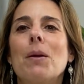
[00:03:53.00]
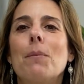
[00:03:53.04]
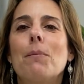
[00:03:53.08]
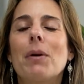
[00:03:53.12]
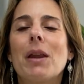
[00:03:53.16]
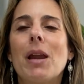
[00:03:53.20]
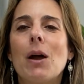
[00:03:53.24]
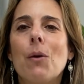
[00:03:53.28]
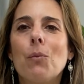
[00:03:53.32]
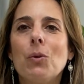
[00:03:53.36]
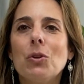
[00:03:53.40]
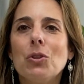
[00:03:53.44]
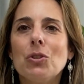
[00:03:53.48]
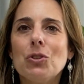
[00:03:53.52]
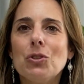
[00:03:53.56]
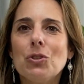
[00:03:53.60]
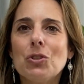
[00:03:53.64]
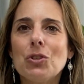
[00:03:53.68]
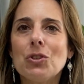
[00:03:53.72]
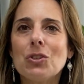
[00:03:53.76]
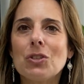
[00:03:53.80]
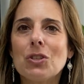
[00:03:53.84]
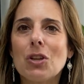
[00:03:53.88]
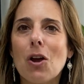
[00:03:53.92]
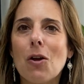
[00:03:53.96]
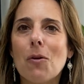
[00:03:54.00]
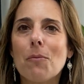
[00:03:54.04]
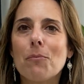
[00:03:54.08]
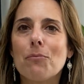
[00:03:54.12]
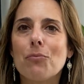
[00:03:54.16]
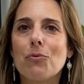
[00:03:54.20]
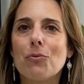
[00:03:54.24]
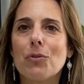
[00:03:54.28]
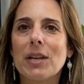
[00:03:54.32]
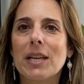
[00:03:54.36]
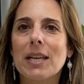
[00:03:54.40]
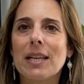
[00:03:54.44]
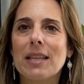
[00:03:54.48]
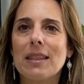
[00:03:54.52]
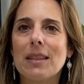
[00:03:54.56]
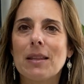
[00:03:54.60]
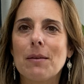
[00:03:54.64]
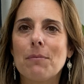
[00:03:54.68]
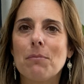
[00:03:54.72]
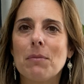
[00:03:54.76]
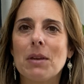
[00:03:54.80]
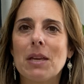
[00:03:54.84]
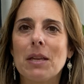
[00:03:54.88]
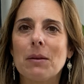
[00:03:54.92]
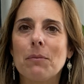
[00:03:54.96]
But I want you to start bringing
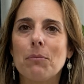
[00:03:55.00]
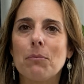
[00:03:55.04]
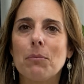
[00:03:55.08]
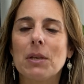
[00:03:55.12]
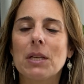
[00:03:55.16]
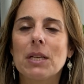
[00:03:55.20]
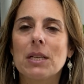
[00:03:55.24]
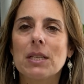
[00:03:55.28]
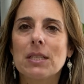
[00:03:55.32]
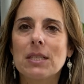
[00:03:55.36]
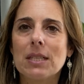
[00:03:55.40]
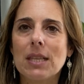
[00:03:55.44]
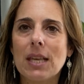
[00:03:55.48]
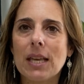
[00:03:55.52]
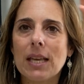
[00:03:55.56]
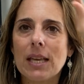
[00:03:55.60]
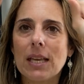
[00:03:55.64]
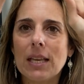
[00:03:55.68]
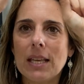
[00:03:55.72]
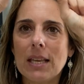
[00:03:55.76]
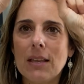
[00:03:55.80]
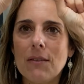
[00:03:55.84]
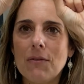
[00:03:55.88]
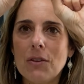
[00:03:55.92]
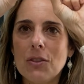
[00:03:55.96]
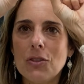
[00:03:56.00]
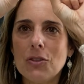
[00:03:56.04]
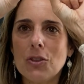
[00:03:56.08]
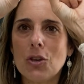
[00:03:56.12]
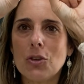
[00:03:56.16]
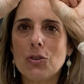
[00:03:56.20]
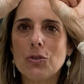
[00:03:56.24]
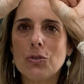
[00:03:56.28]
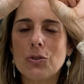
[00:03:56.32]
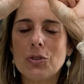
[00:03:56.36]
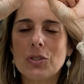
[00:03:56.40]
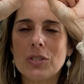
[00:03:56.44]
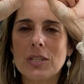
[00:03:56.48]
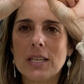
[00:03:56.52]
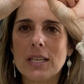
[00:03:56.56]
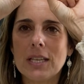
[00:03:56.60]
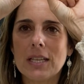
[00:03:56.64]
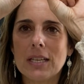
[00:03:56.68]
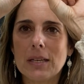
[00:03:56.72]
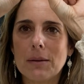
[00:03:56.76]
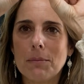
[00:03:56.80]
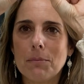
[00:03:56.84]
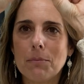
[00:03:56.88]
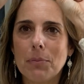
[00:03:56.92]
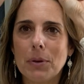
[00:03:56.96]
them in, because even though you see
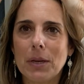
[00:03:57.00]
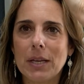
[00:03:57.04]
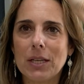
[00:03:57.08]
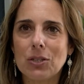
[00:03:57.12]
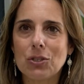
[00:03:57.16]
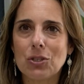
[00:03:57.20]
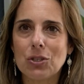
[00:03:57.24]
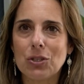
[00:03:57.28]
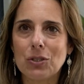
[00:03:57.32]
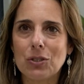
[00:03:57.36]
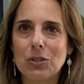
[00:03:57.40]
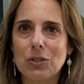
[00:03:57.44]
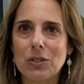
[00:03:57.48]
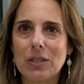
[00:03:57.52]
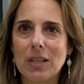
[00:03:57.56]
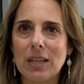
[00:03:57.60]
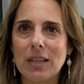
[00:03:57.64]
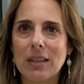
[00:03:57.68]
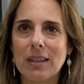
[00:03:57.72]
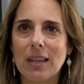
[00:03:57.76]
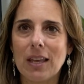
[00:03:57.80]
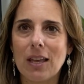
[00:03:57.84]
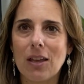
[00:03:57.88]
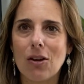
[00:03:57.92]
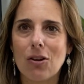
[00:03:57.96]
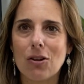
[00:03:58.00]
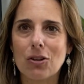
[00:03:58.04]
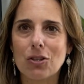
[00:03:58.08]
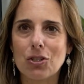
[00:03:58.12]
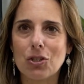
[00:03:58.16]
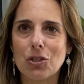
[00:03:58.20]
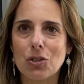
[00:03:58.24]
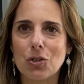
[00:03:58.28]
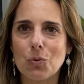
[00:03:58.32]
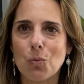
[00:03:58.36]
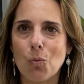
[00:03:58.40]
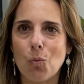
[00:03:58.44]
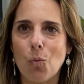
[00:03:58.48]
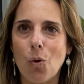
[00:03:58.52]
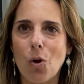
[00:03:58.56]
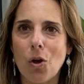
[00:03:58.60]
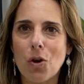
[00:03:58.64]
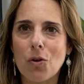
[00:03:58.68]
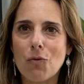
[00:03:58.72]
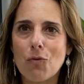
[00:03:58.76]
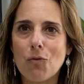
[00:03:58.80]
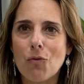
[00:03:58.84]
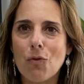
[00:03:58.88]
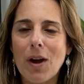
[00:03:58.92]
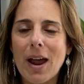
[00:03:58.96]
it in pictures that they are just
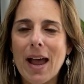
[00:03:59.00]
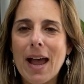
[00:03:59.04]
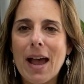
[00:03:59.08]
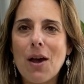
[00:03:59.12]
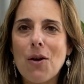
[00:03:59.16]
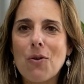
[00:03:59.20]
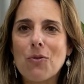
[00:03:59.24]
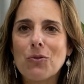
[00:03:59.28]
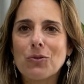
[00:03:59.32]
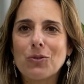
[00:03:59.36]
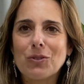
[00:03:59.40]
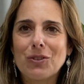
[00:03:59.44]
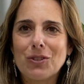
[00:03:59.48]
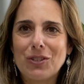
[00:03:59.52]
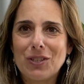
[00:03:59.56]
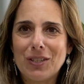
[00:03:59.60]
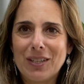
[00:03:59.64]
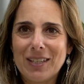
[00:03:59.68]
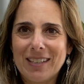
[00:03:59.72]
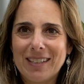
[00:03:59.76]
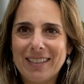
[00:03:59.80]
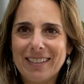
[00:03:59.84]
one round